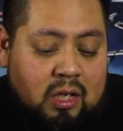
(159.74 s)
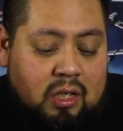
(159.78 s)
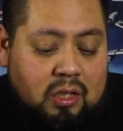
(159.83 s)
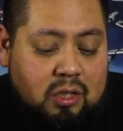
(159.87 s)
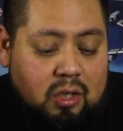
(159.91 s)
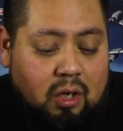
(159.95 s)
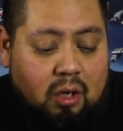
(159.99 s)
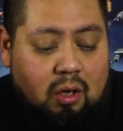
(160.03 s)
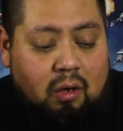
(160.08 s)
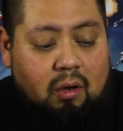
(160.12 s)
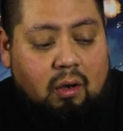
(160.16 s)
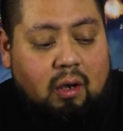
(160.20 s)

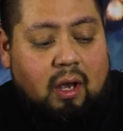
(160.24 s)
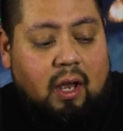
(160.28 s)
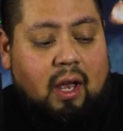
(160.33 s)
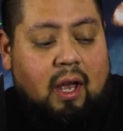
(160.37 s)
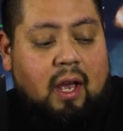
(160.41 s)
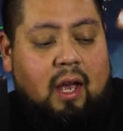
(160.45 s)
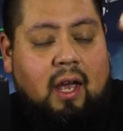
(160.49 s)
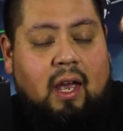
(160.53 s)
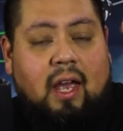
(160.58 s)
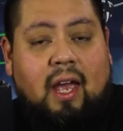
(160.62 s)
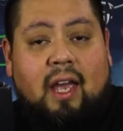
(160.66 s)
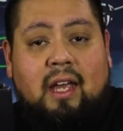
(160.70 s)
So
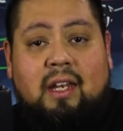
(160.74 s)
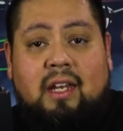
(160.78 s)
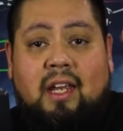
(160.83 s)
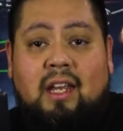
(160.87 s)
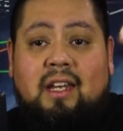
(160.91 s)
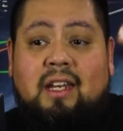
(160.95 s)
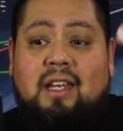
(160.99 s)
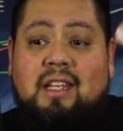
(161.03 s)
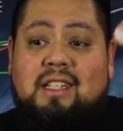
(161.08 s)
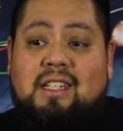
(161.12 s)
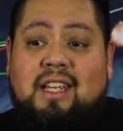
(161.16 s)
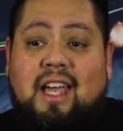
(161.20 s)
uh, and
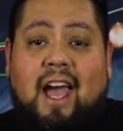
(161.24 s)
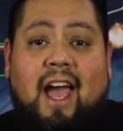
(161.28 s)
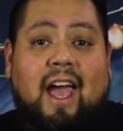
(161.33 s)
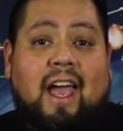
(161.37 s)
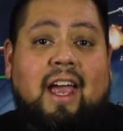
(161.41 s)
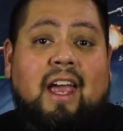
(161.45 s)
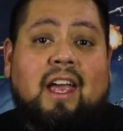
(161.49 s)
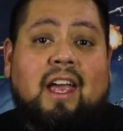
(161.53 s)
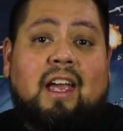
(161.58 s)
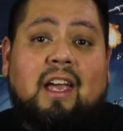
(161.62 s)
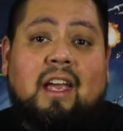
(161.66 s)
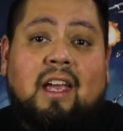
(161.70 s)
then this
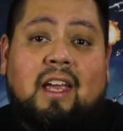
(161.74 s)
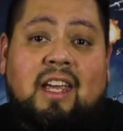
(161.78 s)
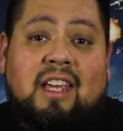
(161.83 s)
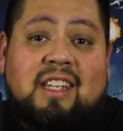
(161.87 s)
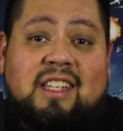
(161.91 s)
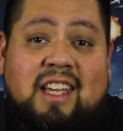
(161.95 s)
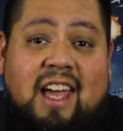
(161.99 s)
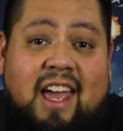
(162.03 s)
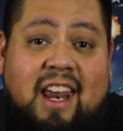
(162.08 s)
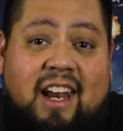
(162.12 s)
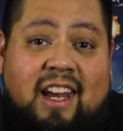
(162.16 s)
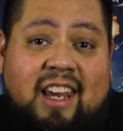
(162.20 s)
guy, he's
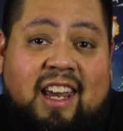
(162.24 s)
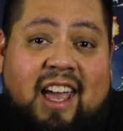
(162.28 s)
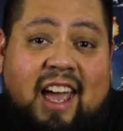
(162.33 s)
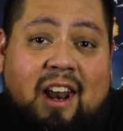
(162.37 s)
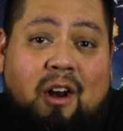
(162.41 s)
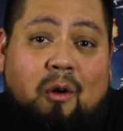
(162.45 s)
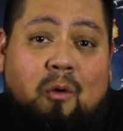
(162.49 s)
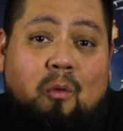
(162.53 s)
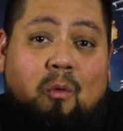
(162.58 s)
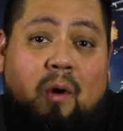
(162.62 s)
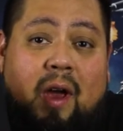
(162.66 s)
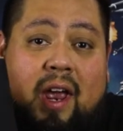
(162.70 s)
had he had
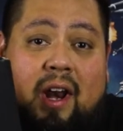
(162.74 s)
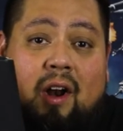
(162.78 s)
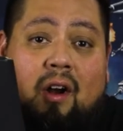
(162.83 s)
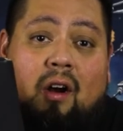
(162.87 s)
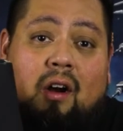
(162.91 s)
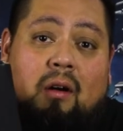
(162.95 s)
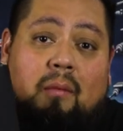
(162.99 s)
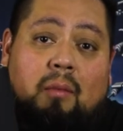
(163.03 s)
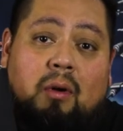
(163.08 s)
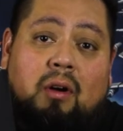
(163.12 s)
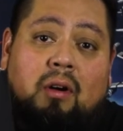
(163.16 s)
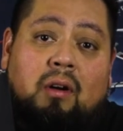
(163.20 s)
a red
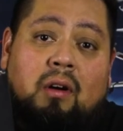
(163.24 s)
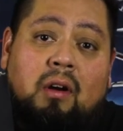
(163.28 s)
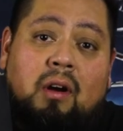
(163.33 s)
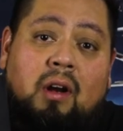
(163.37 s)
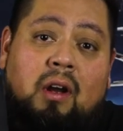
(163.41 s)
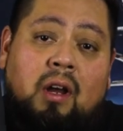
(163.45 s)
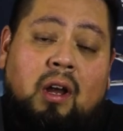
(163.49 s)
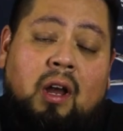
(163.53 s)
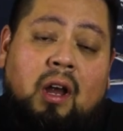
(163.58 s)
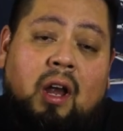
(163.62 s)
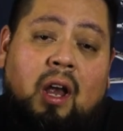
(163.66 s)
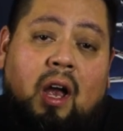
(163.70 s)
armor,
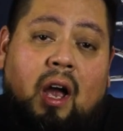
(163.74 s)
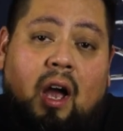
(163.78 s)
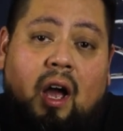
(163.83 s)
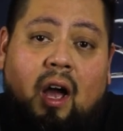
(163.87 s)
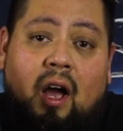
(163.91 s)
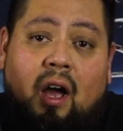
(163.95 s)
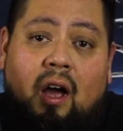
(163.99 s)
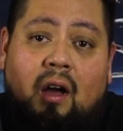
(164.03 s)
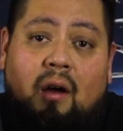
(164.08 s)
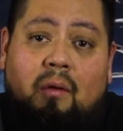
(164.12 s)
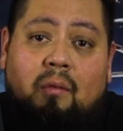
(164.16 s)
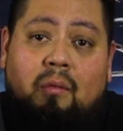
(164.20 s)

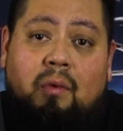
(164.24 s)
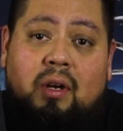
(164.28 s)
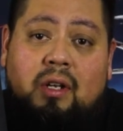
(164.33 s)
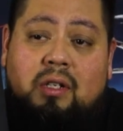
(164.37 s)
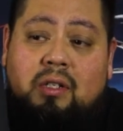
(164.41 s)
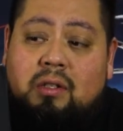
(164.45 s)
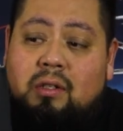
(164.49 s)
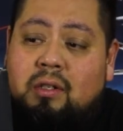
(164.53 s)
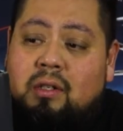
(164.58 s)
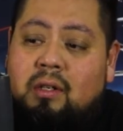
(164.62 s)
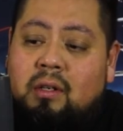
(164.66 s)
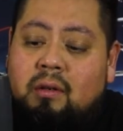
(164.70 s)
uh,
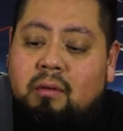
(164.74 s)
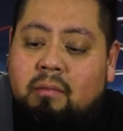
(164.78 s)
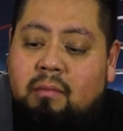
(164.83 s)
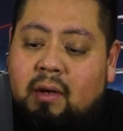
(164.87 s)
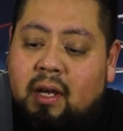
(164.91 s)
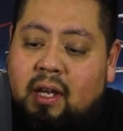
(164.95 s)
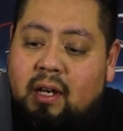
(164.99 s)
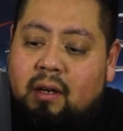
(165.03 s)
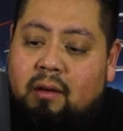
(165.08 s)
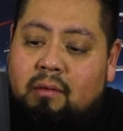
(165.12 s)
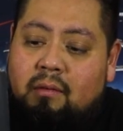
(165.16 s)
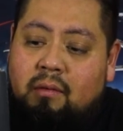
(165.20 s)
which
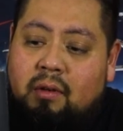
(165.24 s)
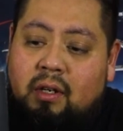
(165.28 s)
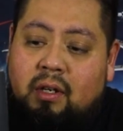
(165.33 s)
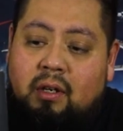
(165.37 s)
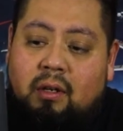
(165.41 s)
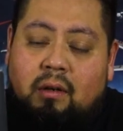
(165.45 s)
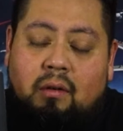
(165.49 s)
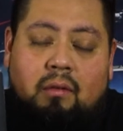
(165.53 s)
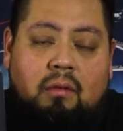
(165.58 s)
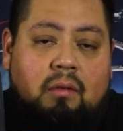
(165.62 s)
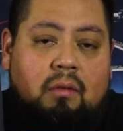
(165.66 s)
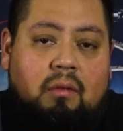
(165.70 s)
made you
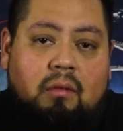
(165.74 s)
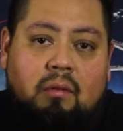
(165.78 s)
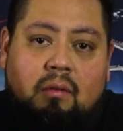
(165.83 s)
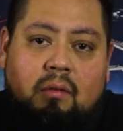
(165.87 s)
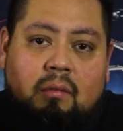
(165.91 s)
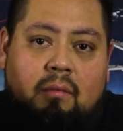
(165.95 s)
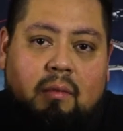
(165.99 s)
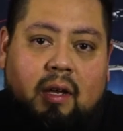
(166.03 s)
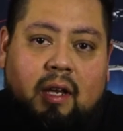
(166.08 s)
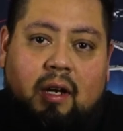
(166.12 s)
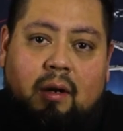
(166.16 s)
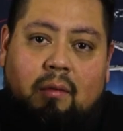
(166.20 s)
know
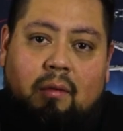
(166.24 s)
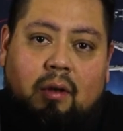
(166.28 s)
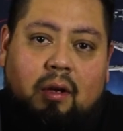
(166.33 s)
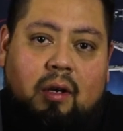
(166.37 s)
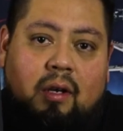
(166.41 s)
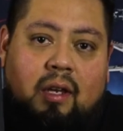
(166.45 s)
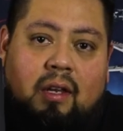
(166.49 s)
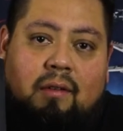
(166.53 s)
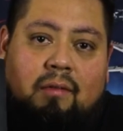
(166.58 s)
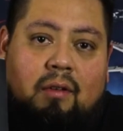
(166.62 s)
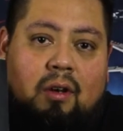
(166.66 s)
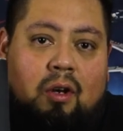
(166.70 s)
made him
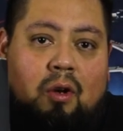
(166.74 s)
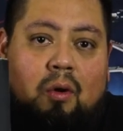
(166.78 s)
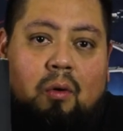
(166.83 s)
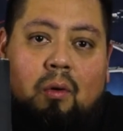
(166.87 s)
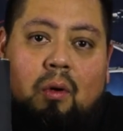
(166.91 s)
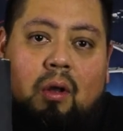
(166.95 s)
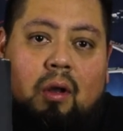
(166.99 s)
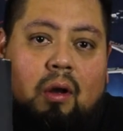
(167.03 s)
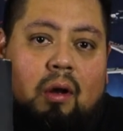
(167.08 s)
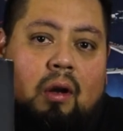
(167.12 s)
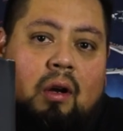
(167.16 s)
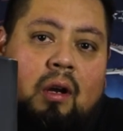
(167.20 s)
look even
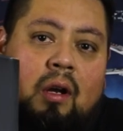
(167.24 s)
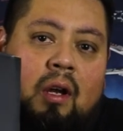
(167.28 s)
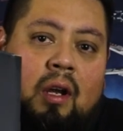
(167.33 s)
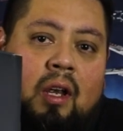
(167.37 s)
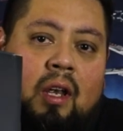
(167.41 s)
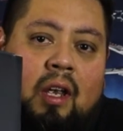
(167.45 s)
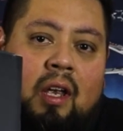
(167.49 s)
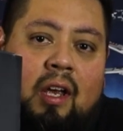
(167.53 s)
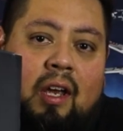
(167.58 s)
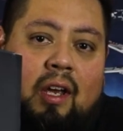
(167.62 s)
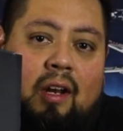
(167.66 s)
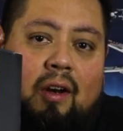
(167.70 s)
cooler.
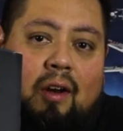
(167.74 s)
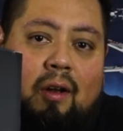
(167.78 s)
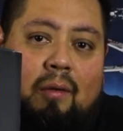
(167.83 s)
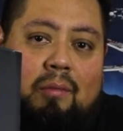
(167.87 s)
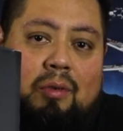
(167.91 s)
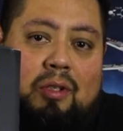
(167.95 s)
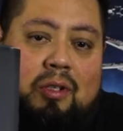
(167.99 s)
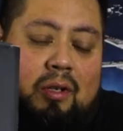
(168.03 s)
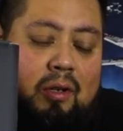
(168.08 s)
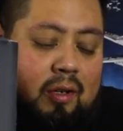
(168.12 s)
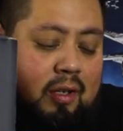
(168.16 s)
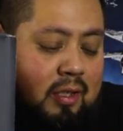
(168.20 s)
You know, I'm
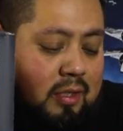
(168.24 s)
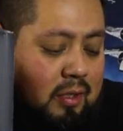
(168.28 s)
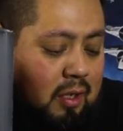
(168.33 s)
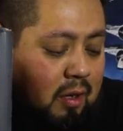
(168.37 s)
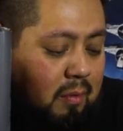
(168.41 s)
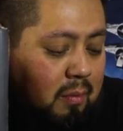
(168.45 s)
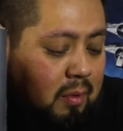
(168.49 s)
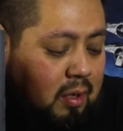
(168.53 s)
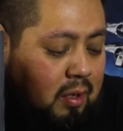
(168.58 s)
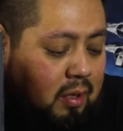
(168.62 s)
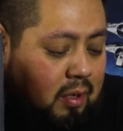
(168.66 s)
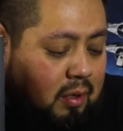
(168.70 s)
sure his
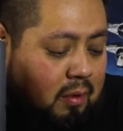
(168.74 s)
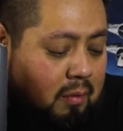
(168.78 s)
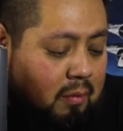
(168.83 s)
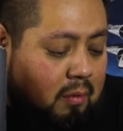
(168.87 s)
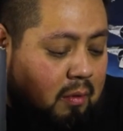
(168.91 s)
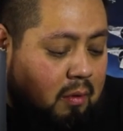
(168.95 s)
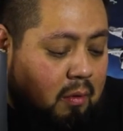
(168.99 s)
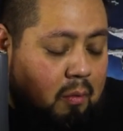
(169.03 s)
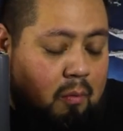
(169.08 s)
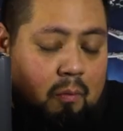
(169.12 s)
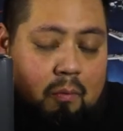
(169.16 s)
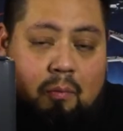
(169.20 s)
armor looked
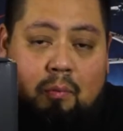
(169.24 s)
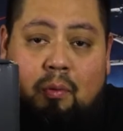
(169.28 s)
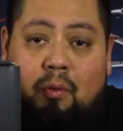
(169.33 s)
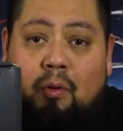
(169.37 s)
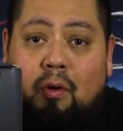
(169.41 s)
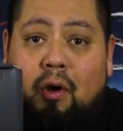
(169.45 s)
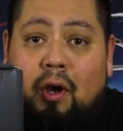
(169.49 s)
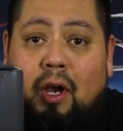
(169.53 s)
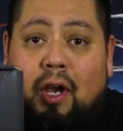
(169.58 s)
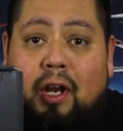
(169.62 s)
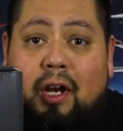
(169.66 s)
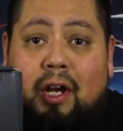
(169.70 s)

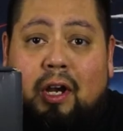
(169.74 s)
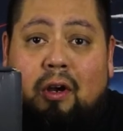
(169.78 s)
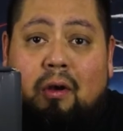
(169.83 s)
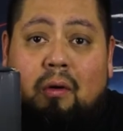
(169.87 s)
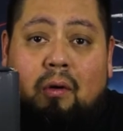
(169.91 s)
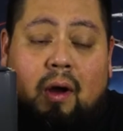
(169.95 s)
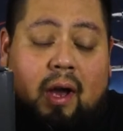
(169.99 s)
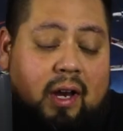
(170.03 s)
pretty cool.